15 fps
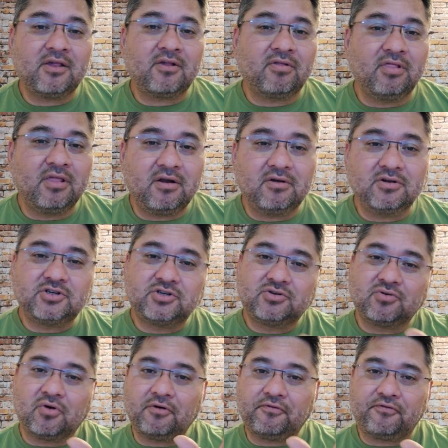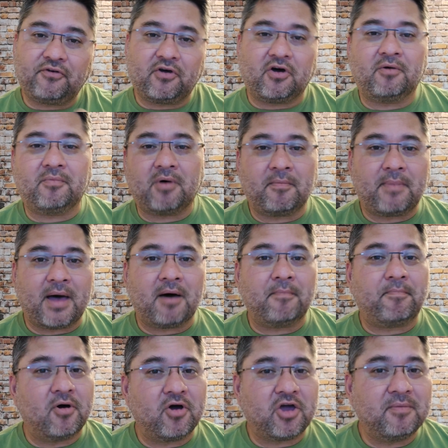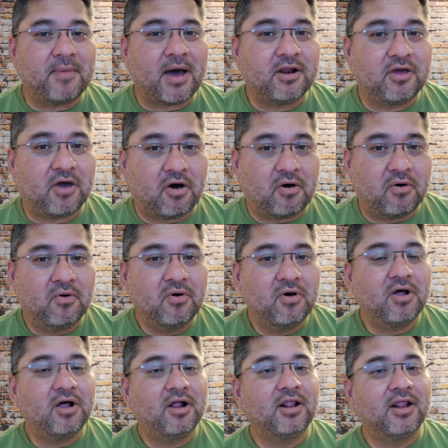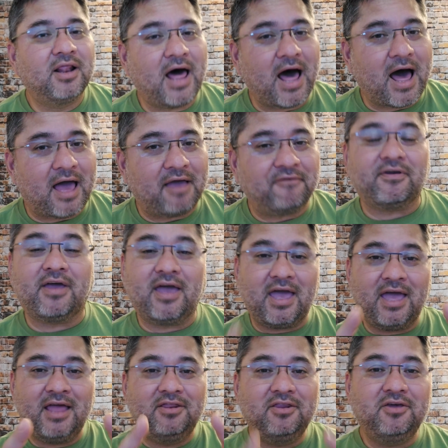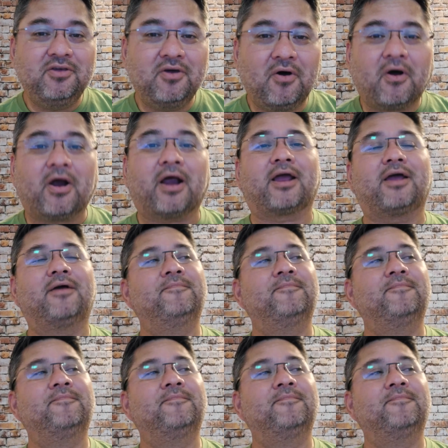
this little short film about Pokemon Go live in New York.